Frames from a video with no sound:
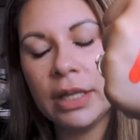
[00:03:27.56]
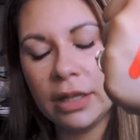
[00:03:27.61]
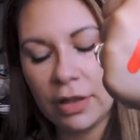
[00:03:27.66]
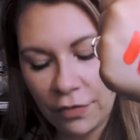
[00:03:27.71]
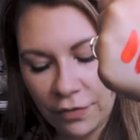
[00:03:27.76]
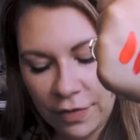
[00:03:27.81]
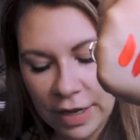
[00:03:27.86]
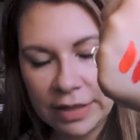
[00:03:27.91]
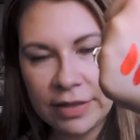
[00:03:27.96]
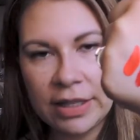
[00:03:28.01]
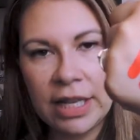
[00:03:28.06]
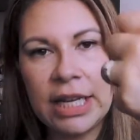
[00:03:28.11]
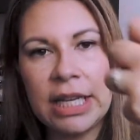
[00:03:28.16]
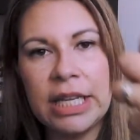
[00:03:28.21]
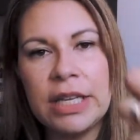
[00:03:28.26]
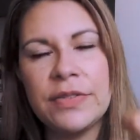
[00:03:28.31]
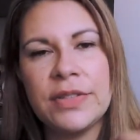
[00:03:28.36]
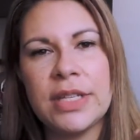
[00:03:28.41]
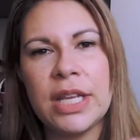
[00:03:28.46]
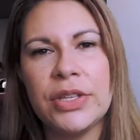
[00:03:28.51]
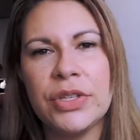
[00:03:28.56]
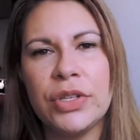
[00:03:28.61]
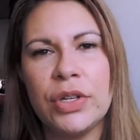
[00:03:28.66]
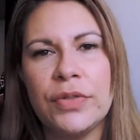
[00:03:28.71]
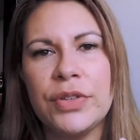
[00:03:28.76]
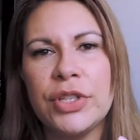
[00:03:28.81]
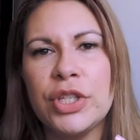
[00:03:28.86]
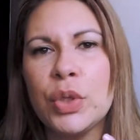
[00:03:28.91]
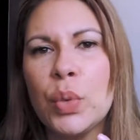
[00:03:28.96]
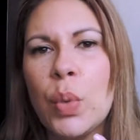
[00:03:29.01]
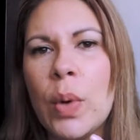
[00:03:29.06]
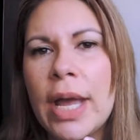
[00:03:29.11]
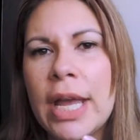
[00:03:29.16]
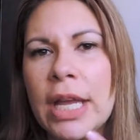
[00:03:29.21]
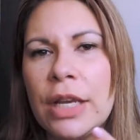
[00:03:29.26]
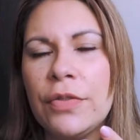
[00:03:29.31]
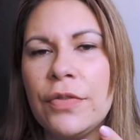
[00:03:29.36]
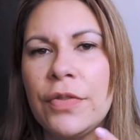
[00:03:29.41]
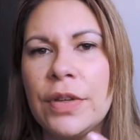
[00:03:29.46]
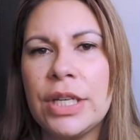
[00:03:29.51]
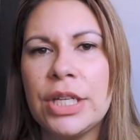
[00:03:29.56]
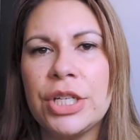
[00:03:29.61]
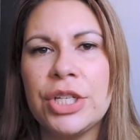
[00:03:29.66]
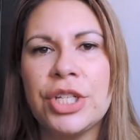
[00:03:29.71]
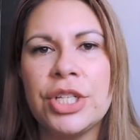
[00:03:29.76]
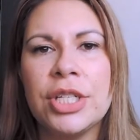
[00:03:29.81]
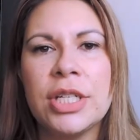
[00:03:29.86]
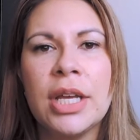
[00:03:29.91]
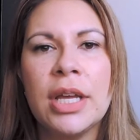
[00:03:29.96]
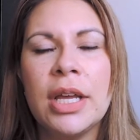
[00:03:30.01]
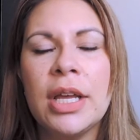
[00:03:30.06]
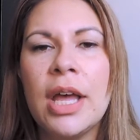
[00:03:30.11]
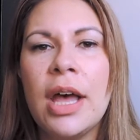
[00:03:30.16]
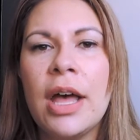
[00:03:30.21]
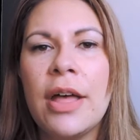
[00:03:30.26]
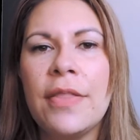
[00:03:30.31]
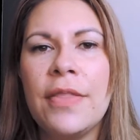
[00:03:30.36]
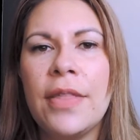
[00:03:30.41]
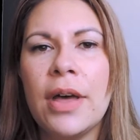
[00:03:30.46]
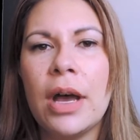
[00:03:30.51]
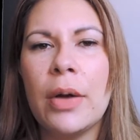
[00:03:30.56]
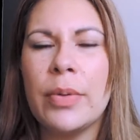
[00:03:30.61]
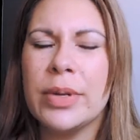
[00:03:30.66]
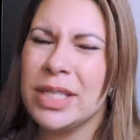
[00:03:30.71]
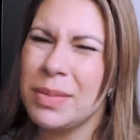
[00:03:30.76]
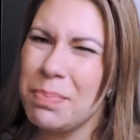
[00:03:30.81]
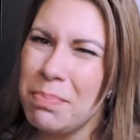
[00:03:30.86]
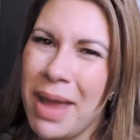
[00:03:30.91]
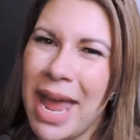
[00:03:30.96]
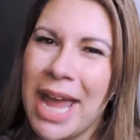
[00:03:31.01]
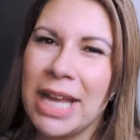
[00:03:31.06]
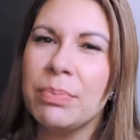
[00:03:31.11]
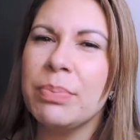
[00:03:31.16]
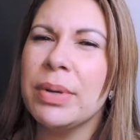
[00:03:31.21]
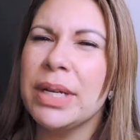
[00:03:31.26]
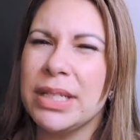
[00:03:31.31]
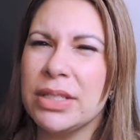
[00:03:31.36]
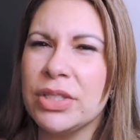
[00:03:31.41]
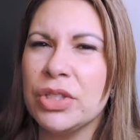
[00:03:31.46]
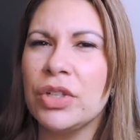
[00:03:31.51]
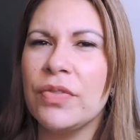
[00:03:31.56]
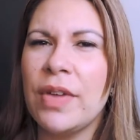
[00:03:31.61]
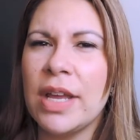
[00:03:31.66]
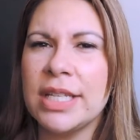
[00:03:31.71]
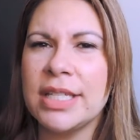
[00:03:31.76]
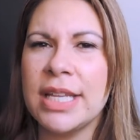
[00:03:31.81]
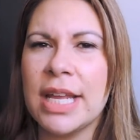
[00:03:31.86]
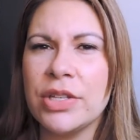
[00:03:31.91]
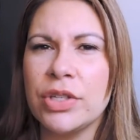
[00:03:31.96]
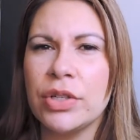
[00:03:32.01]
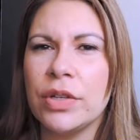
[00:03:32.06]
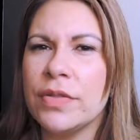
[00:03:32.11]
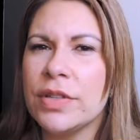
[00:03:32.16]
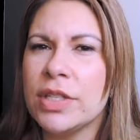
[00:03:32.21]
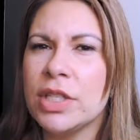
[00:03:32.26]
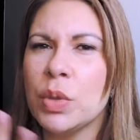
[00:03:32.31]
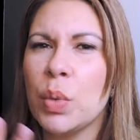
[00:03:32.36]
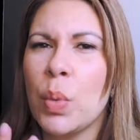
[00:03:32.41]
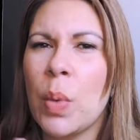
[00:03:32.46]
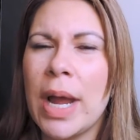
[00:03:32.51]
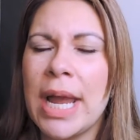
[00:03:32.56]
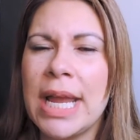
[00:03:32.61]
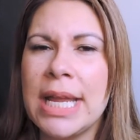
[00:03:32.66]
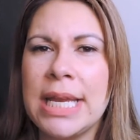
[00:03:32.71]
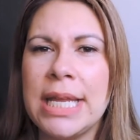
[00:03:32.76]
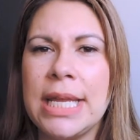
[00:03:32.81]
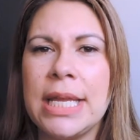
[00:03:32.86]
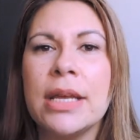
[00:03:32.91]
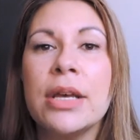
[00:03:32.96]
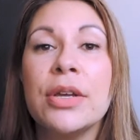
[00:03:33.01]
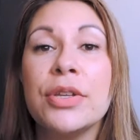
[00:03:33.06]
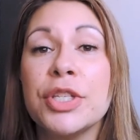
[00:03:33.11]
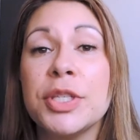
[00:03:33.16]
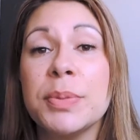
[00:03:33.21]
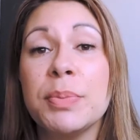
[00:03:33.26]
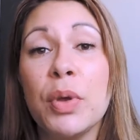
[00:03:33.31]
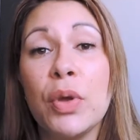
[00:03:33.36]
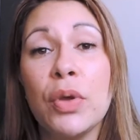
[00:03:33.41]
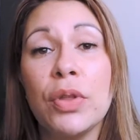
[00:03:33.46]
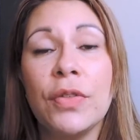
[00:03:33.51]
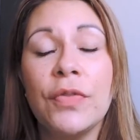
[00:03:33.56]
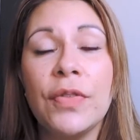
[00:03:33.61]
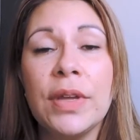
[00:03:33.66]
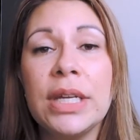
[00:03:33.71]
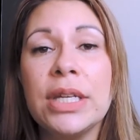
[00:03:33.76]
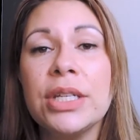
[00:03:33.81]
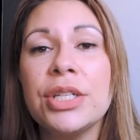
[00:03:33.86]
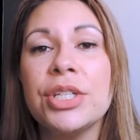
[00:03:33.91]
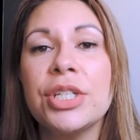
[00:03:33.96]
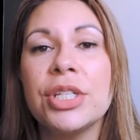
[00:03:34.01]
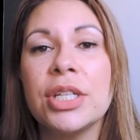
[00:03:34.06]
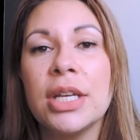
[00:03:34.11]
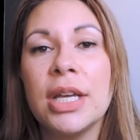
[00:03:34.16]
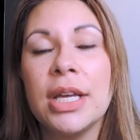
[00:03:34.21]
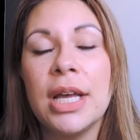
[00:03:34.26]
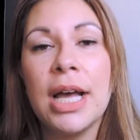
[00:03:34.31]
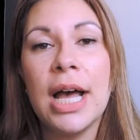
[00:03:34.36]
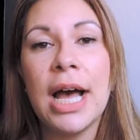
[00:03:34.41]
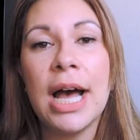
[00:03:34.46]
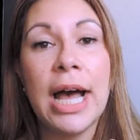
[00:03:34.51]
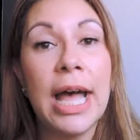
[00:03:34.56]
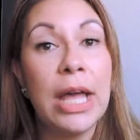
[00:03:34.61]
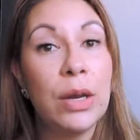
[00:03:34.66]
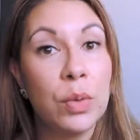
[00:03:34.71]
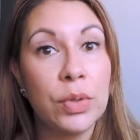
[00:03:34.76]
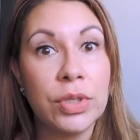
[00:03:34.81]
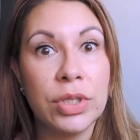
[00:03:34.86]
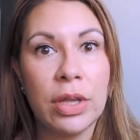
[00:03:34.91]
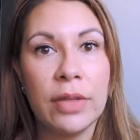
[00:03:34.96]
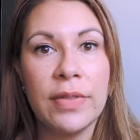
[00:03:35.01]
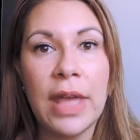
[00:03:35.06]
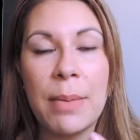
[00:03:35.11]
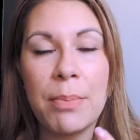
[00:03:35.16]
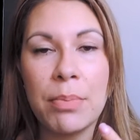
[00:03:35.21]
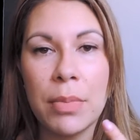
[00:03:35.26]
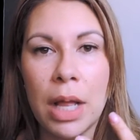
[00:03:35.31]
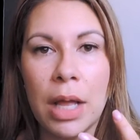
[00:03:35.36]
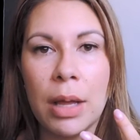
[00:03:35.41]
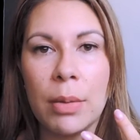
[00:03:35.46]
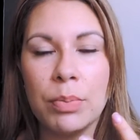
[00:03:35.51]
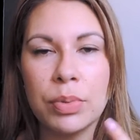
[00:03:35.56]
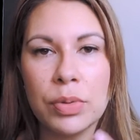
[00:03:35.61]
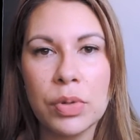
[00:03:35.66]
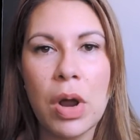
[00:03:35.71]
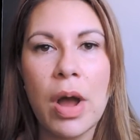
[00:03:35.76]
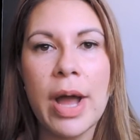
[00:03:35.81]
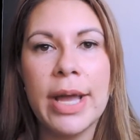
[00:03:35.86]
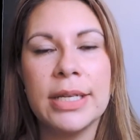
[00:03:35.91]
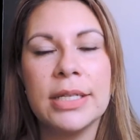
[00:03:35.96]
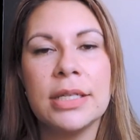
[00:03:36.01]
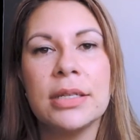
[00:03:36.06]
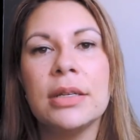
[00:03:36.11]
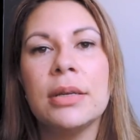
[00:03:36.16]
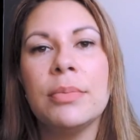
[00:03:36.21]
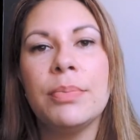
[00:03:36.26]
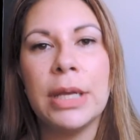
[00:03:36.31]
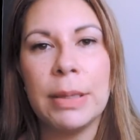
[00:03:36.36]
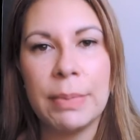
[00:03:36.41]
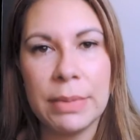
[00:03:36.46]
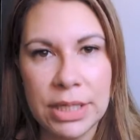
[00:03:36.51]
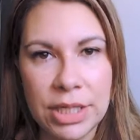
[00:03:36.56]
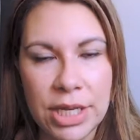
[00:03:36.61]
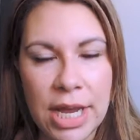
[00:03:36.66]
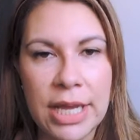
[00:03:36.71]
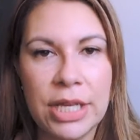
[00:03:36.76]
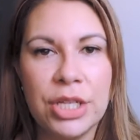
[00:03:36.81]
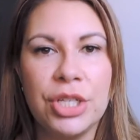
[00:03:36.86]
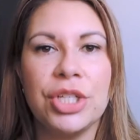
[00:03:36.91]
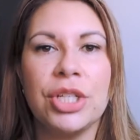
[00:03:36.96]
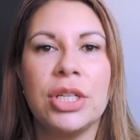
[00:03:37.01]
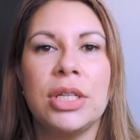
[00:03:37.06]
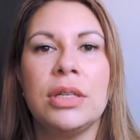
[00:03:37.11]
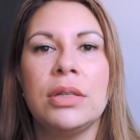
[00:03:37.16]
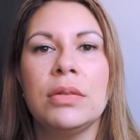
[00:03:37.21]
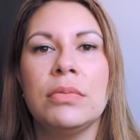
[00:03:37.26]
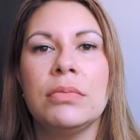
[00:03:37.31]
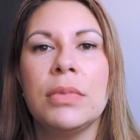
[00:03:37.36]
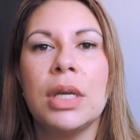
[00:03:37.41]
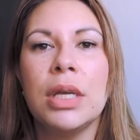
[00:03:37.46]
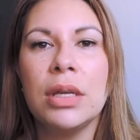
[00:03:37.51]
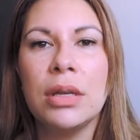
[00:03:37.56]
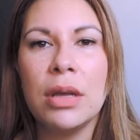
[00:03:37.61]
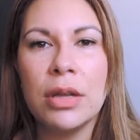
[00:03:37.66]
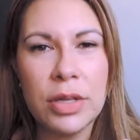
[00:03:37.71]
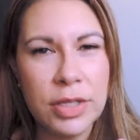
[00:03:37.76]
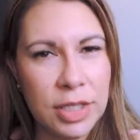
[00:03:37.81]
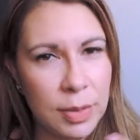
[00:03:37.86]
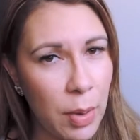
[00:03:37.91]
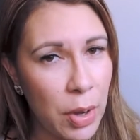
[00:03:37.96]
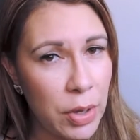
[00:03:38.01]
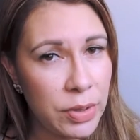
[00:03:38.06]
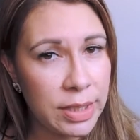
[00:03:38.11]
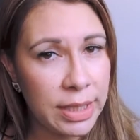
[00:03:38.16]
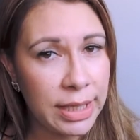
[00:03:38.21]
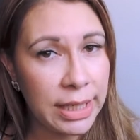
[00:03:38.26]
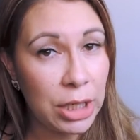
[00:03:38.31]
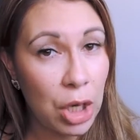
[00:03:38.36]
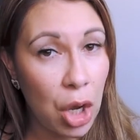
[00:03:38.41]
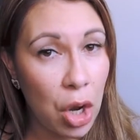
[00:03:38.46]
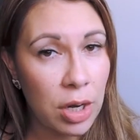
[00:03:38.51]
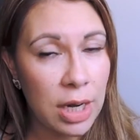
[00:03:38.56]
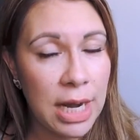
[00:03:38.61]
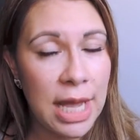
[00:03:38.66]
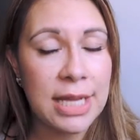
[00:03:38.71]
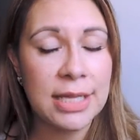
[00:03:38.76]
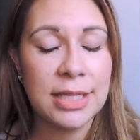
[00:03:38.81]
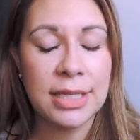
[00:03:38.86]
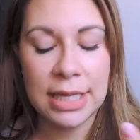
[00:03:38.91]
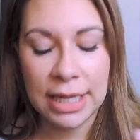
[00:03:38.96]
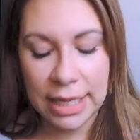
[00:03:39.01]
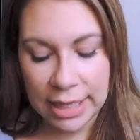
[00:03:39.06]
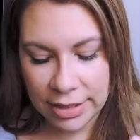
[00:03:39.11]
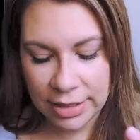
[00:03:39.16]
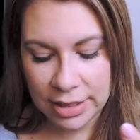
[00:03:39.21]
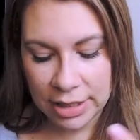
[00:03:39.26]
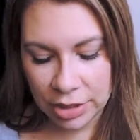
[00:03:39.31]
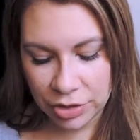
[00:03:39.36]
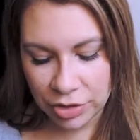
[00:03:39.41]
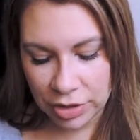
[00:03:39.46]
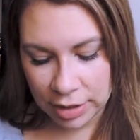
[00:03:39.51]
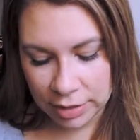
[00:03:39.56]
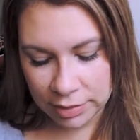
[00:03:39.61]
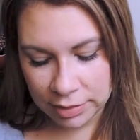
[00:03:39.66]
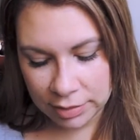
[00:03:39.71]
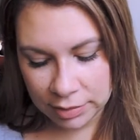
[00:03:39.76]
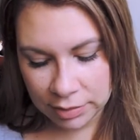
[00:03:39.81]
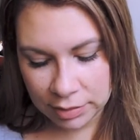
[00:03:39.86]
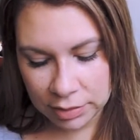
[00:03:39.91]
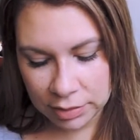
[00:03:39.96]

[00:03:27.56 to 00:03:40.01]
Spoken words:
in the fact that it gives that sort of suede finish. It's matte, but it sort of has that sort of suede smooth finish, and also that bright pigmentation, supposedly long lasting, etc.